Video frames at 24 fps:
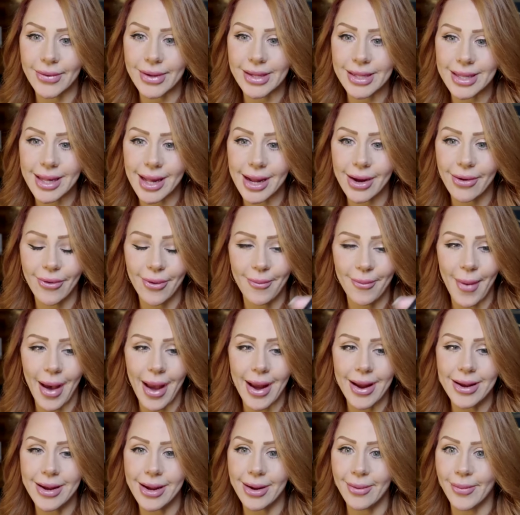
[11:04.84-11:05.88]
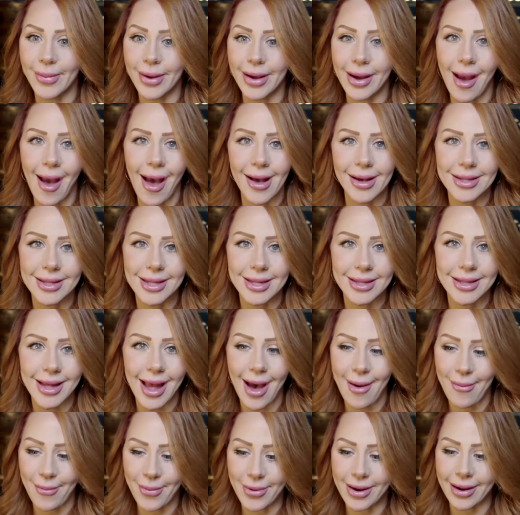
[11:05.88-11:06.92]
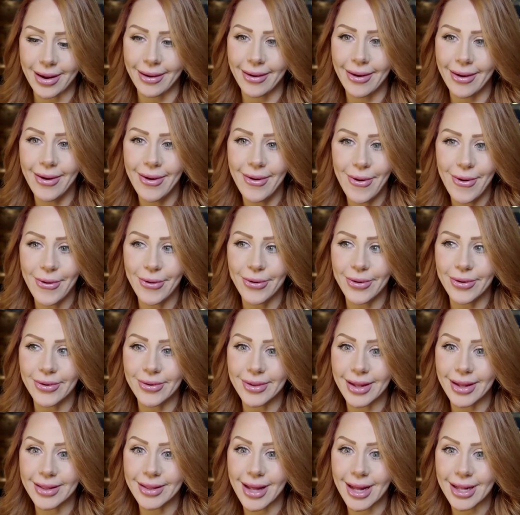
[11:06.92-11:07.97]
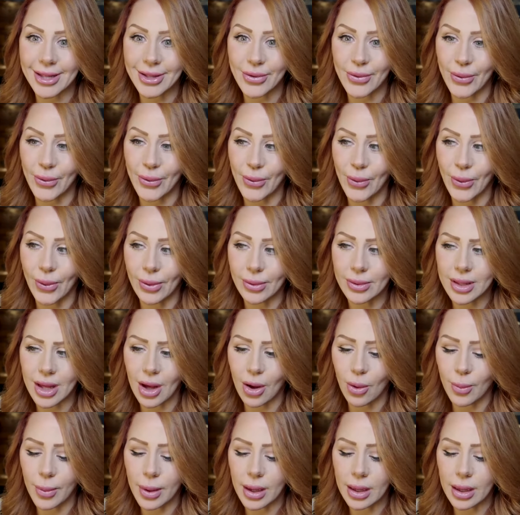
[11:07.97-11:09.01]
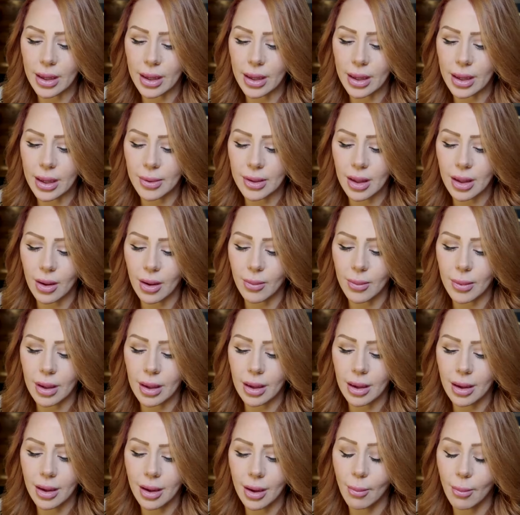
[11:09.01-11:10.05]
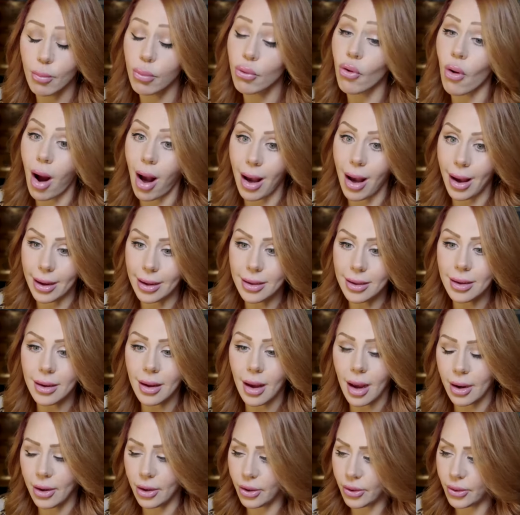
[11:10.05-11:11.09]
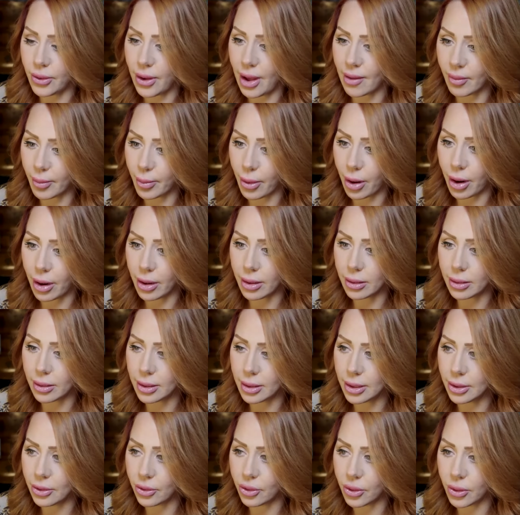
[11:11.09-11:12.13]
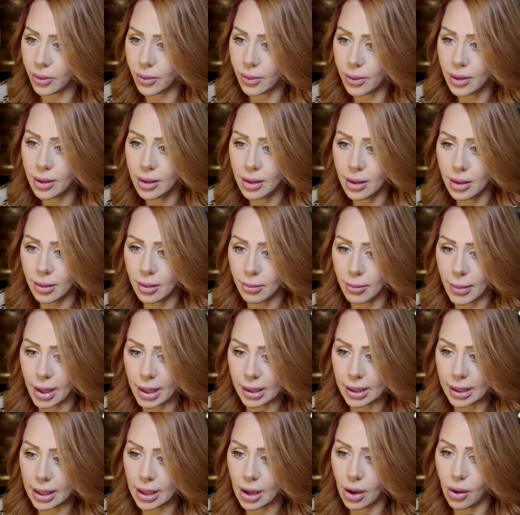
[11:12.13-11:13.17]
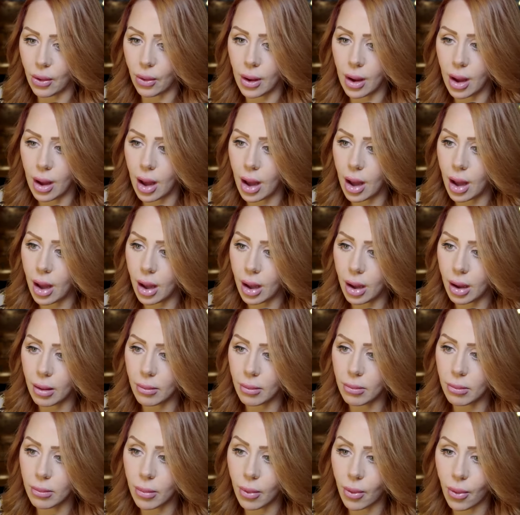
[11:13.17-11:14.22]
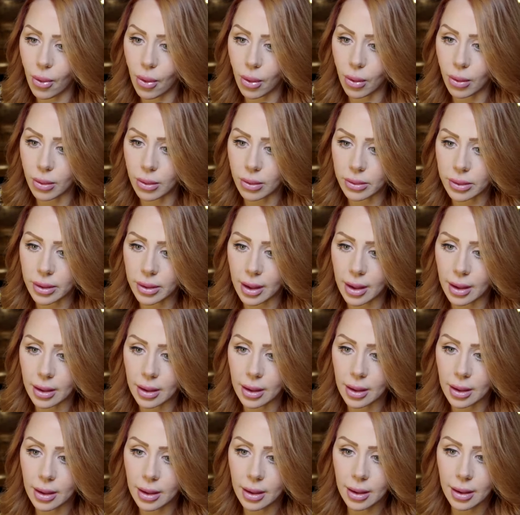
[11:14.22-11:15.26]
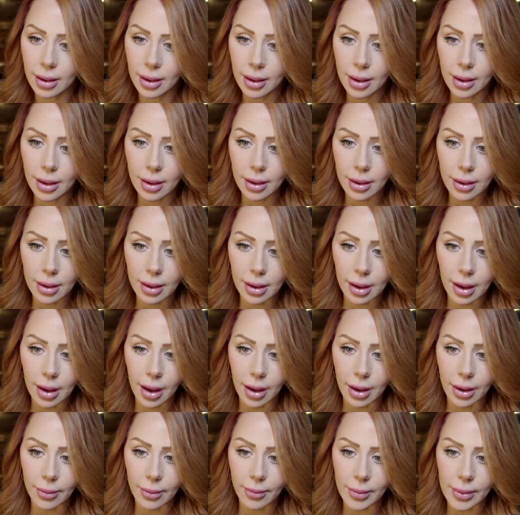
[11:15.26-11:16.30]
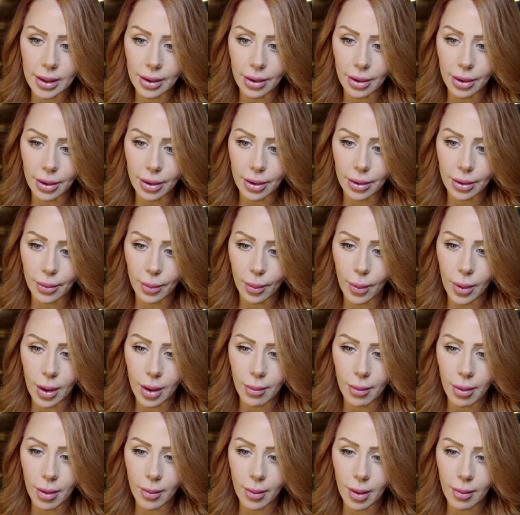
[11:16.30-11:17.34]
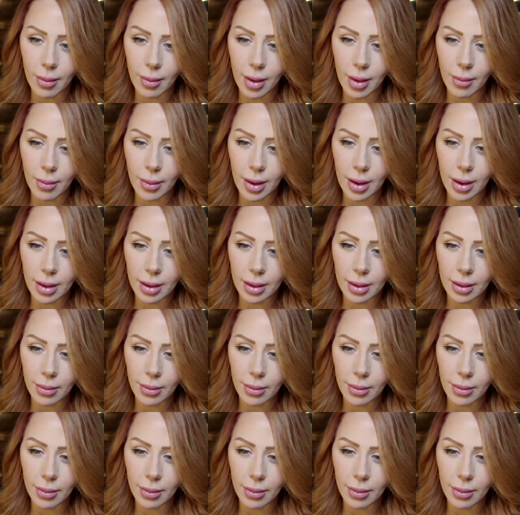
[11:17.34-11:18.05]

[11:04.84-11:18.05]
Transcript: So he's like reminding me as it's happening. on, that's cool. Tell me, tell me, tell me. Pride. I know you have a pride issue, my Leo. Um, hold on. Come here. What, what, what, what, what?